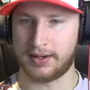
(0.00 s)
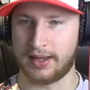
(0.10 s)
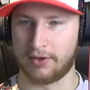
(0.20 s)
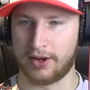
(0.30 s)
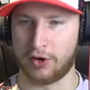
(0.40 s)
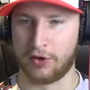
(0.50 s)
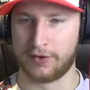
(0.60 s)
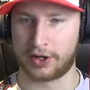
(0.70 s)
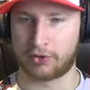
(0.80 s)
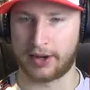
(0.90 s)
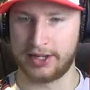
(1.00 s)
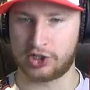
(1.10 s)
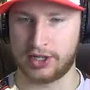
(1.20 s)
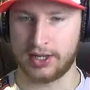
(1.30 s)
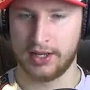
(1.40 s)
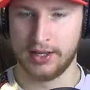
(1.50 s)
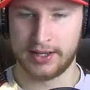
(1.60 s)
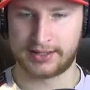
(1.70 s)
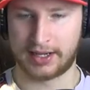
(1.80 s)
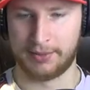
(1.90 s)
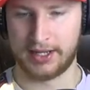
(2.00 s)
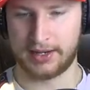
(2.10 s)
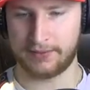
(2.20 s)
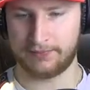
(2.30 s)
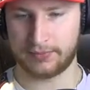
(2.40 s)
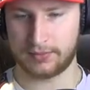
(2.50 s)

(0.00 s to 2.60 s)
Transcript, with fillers: Panarin over to Krejci. He's coming in.